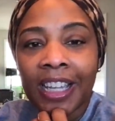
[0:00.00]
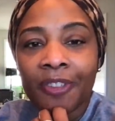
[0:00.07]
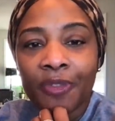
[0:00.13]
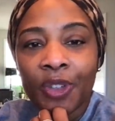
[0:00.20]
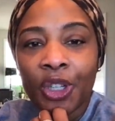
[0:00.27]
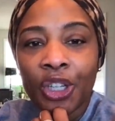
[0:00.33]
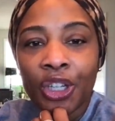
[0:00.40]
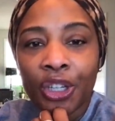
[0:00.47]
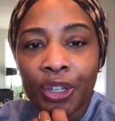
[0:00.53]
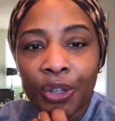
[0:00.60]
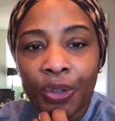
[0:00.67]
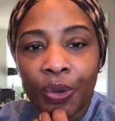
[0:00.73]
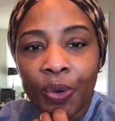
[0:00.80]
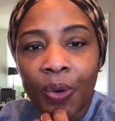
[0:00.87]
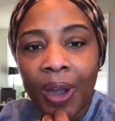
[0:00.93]
If
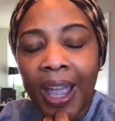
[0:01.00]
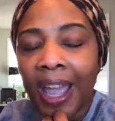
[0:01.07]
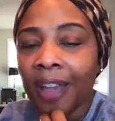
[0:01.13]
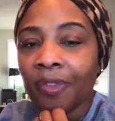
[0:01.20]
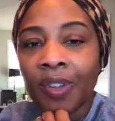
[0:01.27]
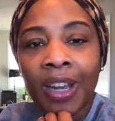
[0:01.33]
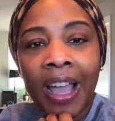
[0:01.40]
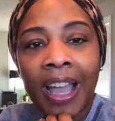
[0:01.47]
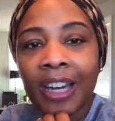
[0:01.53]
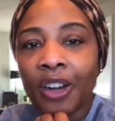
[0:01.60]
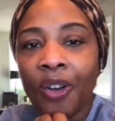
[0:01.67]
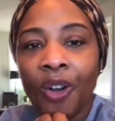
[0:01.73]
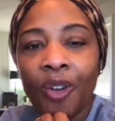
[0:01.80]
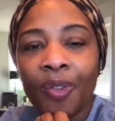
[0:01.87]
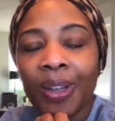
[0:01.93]
you have
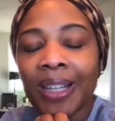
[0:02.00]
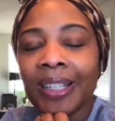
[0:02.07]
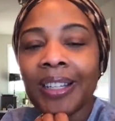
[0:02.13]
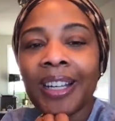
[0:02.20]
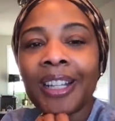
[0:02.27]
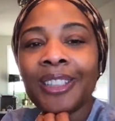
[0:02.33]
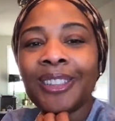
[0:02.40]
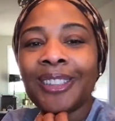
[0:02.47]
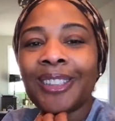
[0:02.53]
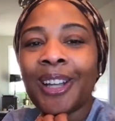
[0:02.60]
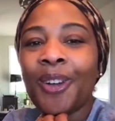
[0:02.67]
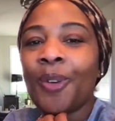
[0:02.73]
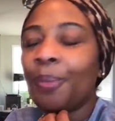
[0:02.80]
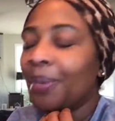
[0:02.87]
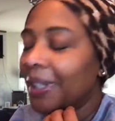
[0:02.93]
not already done
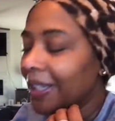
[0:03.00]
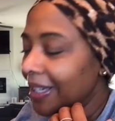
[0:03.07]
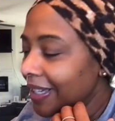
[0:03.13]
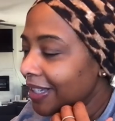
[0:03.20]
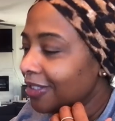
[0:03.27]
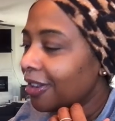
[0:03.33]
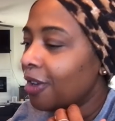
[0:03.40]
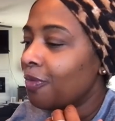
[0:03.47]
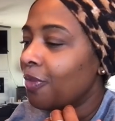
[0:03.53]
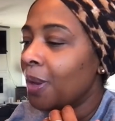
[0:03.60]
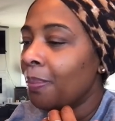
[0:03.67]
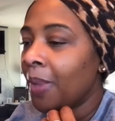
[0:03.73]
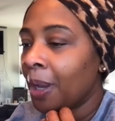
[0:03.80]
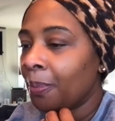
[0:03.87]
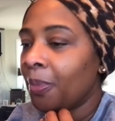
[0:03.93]
so, please
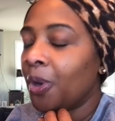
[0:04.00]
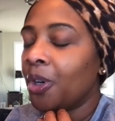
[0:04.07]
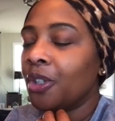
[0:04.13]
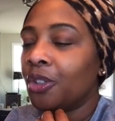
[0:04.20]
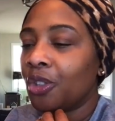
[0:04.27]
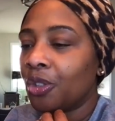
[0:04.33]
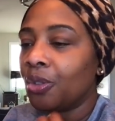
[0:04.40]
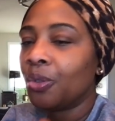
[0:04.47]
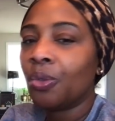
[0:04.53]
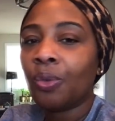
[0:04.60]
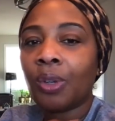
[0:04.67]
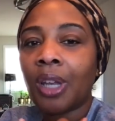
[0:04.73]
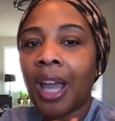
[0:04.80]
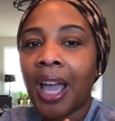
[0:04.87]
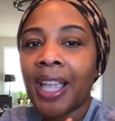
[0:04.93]
remember
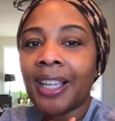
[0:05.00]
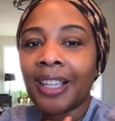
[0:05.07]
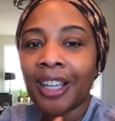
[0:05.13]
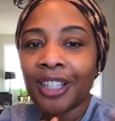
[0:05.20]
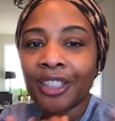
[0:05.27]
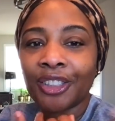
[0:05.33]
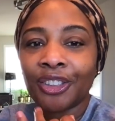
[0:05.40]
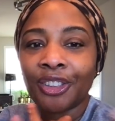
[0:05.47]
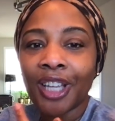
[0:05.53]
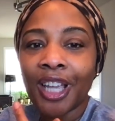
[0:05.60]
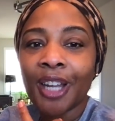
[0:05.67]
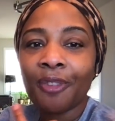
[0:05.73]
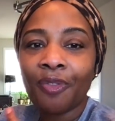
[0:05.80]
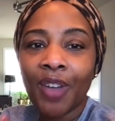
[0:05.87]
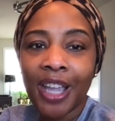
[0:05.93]
to like,
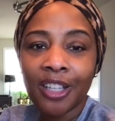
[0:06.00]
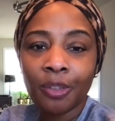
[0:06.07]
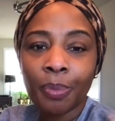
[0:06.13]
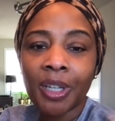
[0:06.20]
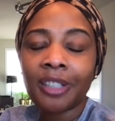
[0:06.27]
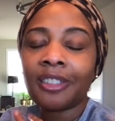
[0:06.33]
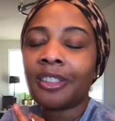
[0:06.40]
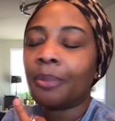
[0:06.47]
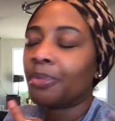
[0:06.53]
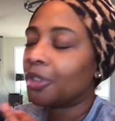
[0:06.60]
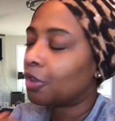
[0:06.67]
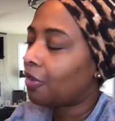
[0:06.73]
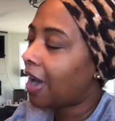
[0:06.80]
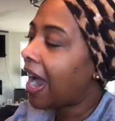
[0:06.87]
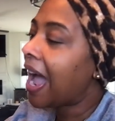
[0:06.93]
share to Facebook,
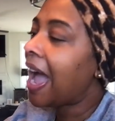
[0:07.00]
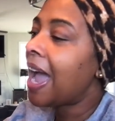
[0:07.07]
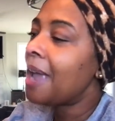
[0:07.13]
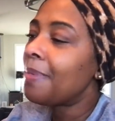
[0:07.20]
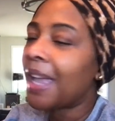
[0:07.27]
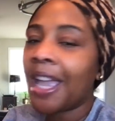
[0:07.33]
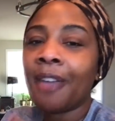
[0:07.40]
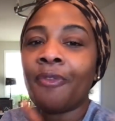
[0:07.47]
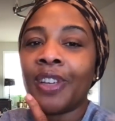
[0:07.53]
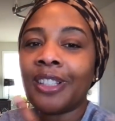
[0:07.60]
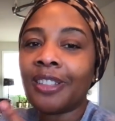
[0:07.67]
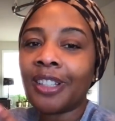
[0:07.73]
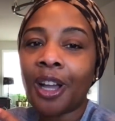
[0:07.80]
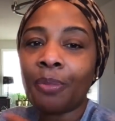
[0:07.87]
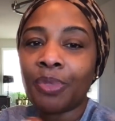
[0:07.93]
subscribe, and
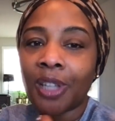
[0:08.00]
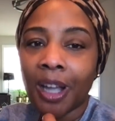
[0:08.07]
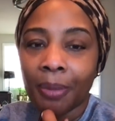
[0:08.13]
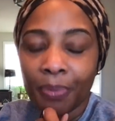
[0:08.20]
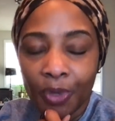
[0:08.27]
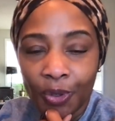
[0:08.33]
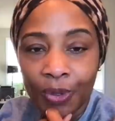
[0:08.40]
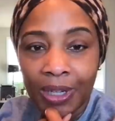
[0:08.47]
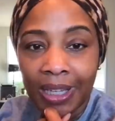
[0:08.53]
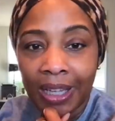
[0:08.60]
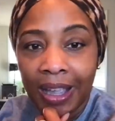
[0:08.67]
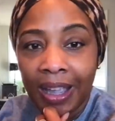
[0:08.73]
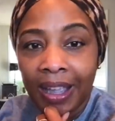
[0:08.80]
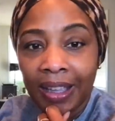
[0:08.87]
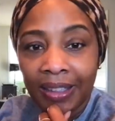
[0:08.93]
visit
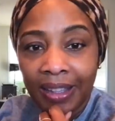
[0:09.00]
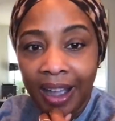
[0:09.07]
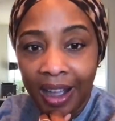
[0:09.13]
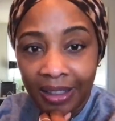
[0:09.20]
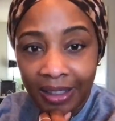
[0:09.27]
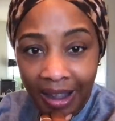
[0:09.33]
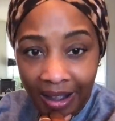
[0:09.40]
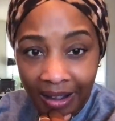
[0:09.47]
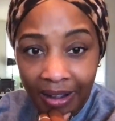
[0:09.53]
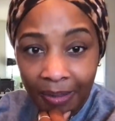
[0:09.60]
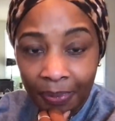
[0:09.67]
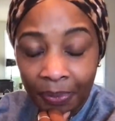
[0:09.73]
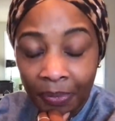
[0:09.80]
uptopbeauty.com.